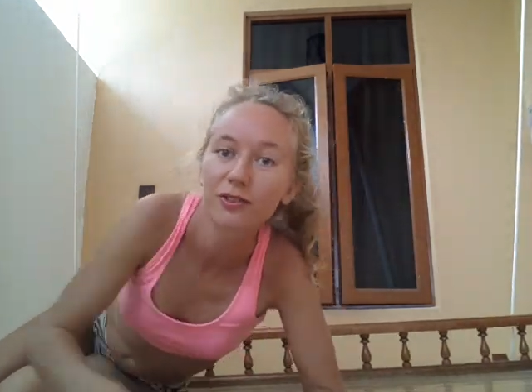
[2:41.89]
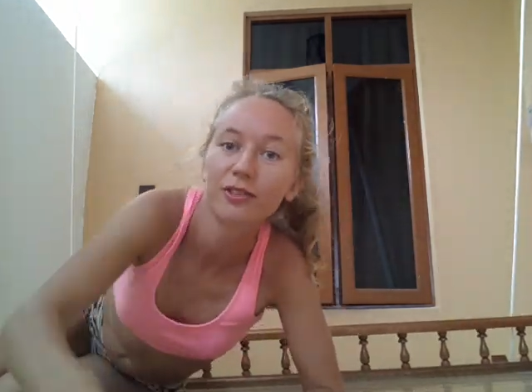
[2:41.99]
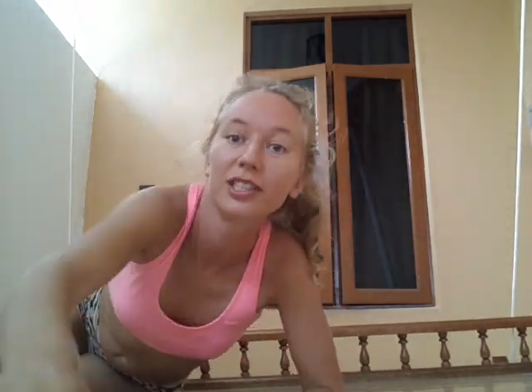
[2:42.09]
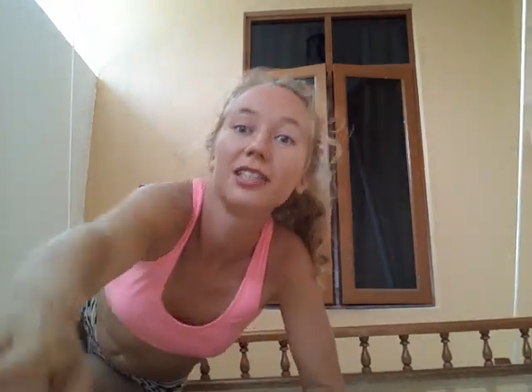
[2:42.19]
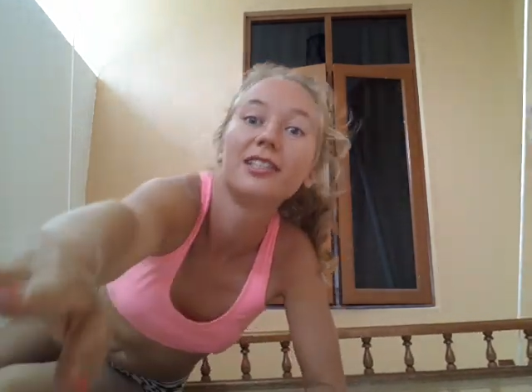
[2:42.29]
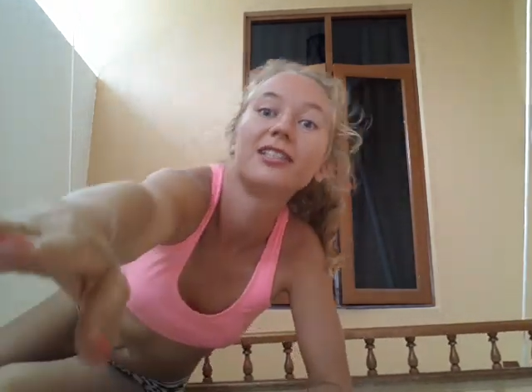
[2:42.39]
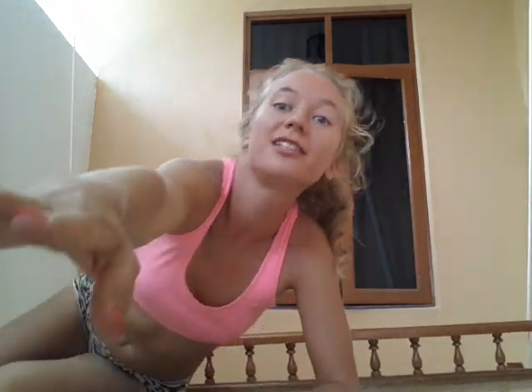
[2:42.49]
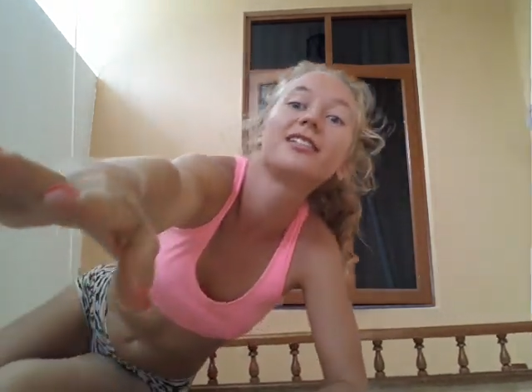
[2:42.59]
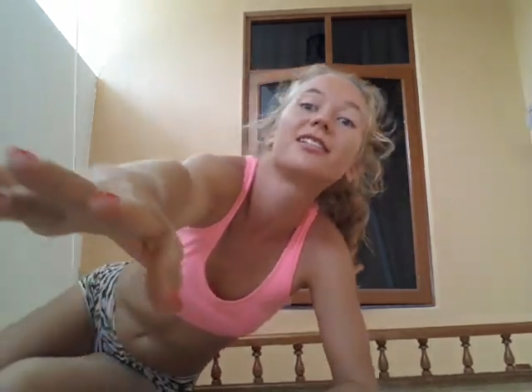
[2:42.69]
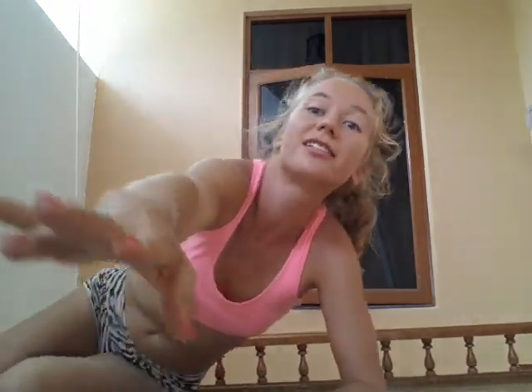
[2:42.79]

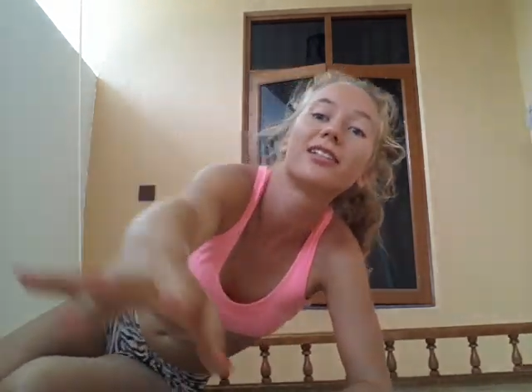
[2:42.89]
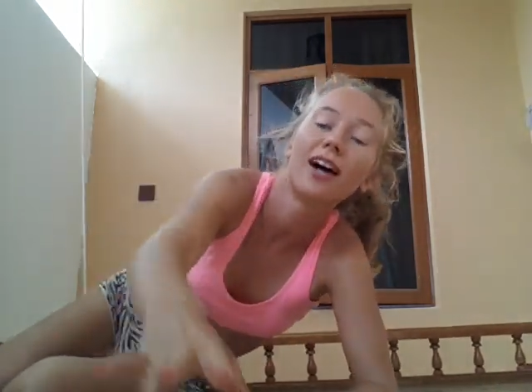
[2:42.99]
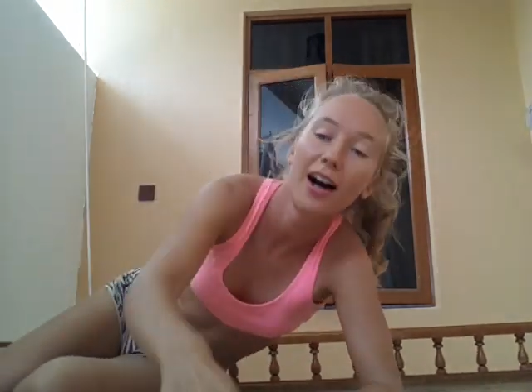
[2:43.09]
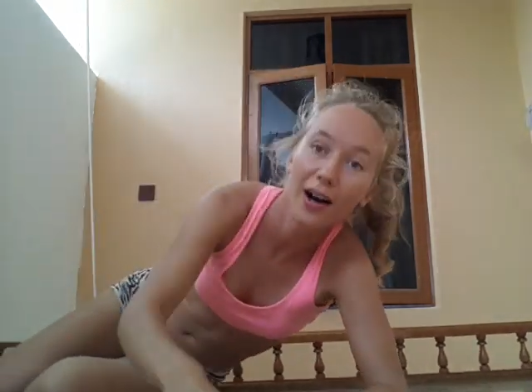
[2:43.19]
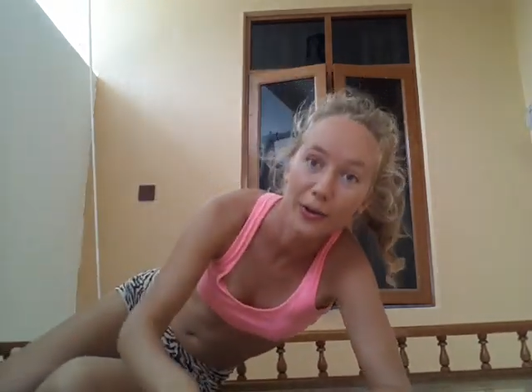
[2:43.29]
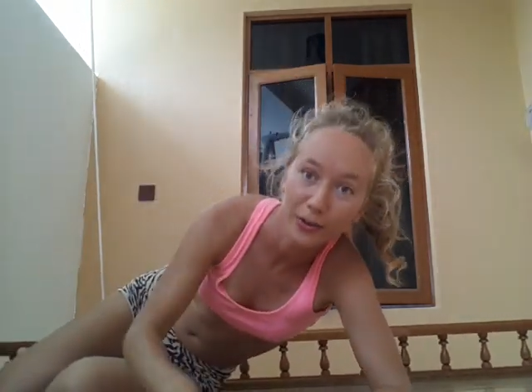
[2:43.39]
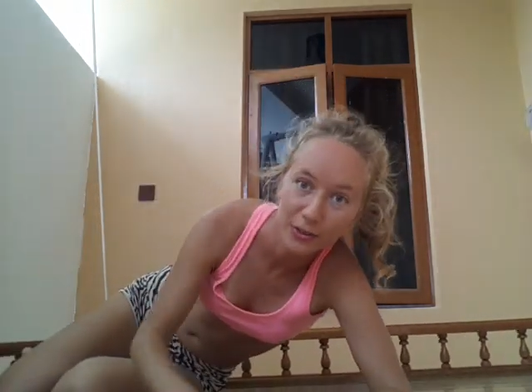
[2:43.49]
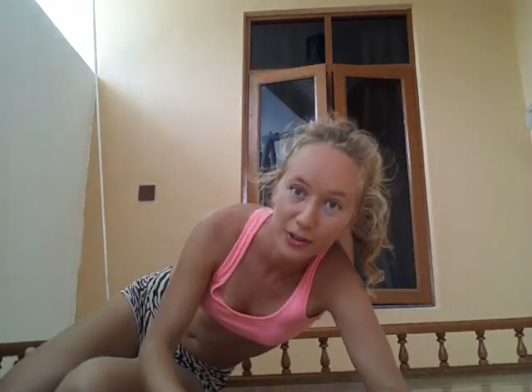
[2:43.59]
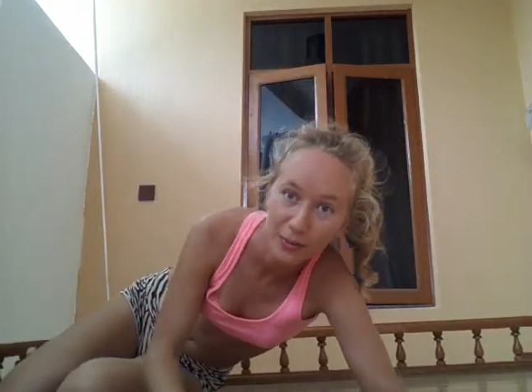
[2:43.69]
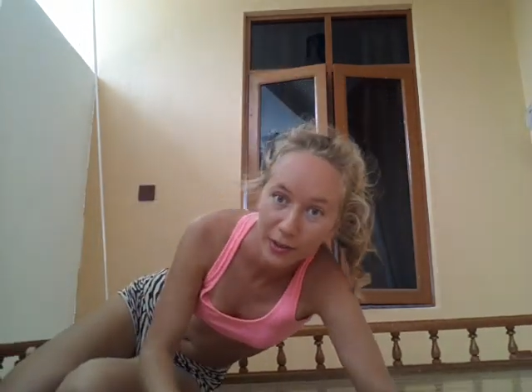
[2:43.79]
reach out
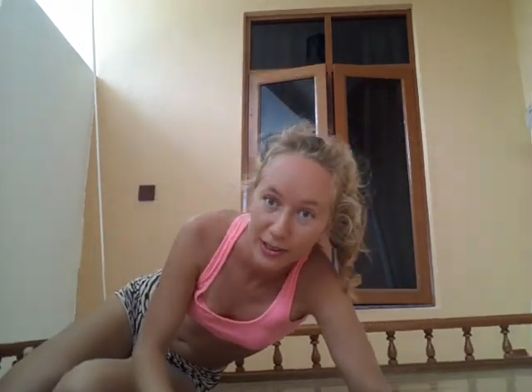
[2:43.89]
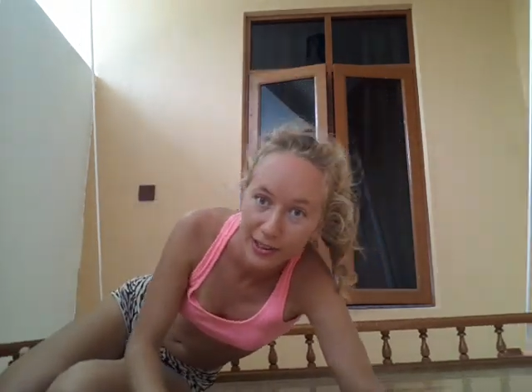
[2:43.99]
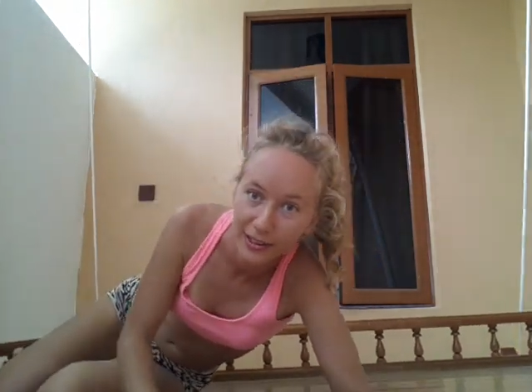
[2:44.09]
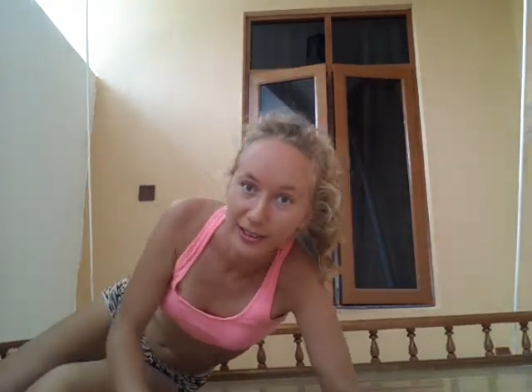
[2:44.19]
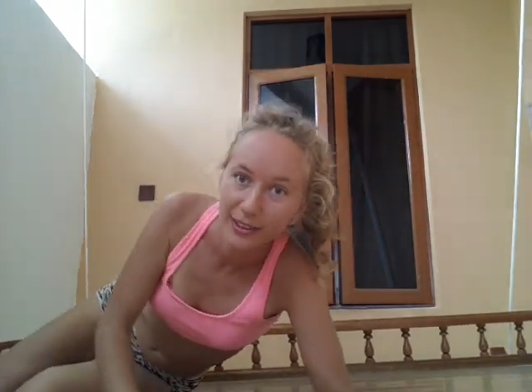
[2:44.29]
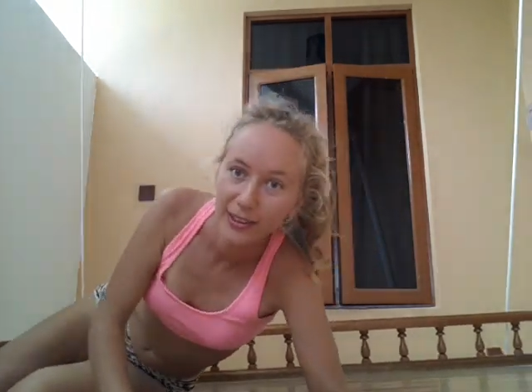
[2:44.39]
for the button.